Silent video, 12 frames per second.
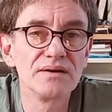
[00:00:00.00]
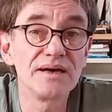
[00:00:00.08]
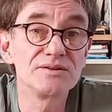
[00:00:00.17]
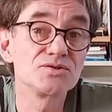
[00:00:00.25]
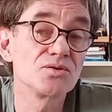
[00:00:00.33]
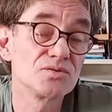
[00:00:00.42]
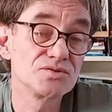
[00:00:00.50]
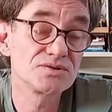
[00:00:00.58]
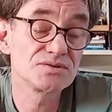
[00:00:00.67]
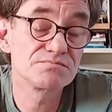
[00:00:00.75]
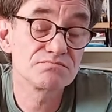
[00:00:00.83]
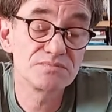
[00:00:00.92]
And so
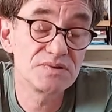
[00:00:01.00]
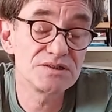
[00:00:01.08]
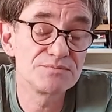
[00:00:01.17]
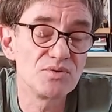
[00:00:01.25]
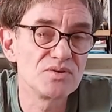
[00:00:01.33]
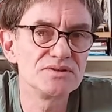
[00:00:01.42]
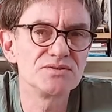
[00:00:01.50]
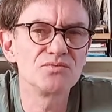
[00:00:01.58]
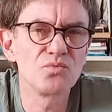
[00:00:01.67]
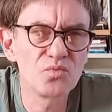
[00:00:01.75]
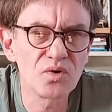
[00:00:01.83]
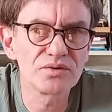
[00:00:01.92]
this book is a
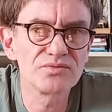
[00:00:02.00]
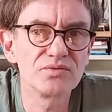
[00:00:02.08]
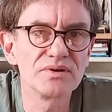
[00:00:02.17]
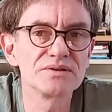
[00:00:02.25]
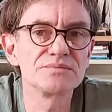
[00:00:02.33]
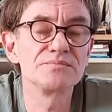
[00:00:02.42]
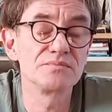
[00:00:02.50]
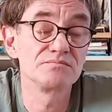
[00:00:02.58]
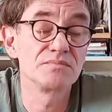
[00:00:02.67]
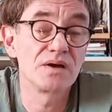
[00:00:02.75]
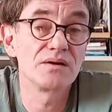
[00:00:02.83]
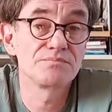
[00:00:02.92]
wonderful
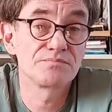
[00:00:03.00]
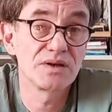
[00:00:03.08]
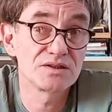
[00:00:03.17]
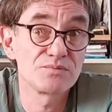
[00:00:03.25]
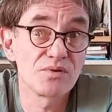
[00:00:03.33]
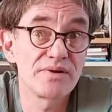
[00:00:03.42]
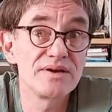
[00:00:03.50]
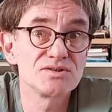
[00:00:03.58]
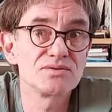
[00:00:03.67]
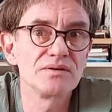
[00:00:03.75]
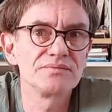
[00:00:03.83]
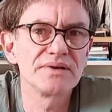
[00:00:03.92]

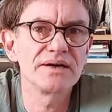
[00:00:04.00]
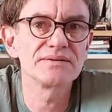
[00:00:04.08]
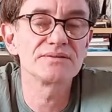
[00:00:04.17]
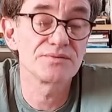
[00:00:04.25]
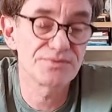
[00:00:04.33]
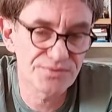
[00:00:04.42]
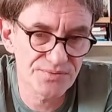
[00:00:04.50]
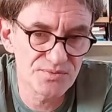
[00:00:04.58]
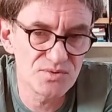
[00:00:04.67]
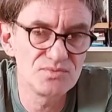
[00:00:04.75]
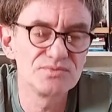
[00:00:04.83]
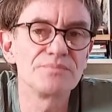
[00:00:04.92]
exploration of that
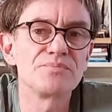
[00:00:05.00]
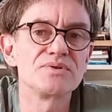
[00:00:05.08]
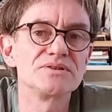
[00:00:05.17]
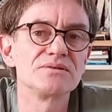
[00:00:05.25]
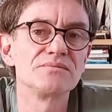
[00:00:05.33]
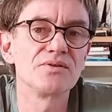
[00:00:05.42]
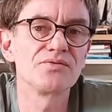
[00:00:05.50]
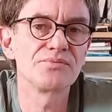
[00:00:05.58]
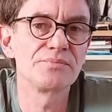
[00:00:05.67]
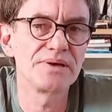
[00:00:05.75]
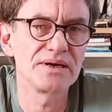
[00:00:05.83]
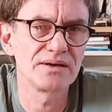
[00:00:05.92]
through the prism of
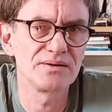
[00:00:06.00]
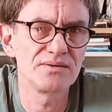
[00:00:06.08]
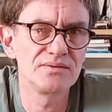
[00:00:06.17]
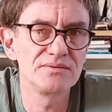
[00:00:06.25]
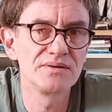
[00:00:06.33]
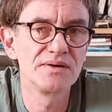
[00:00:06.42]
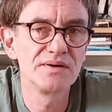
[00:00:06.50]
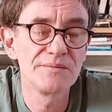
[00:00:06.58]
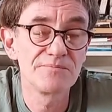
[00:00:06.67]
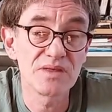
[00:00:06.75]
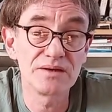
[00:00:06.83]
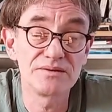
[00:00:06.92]
piano,
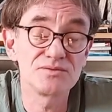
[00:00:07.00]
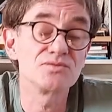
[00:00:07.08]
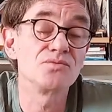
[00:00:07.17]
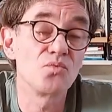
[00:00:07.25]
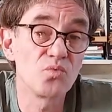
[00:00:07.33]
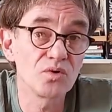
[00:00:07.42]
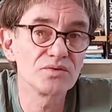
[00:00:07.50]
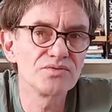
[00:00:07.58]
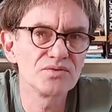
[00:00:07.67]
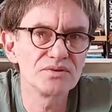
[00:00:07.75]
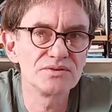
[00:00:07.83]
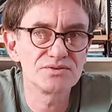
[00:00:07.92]
and it's a
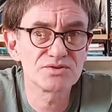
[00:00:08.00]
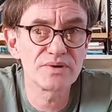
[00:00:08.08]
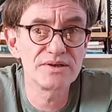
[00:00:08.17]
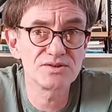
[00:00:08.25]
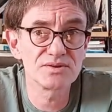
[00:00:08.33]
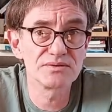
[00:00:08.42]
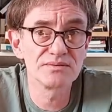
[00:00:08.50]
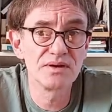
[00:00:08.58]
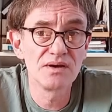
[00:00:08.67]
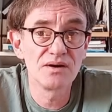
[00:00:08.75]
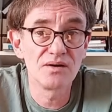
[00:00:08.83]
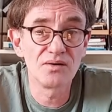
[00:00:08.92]
wonderful illustration
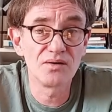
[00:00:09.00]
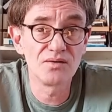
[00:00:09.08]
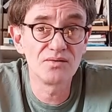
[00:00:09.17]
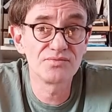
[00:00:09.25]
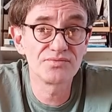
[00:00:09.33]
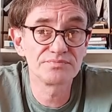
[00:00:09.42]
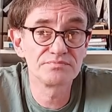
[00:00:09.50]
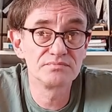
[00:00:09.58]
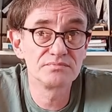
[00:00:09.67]
of